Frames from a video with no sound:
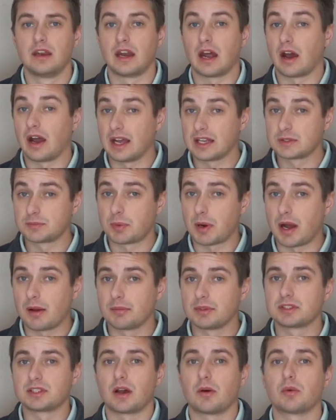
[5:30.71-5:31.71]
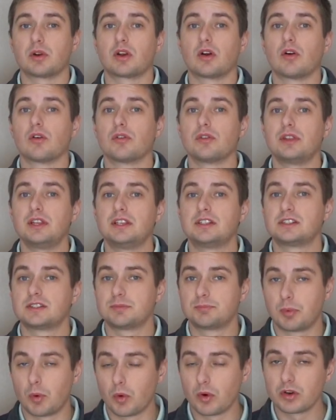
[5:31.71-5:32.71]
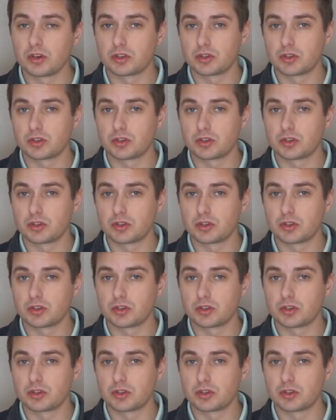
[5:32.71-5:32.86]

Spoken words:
Now, as promised, I wanna go over the sport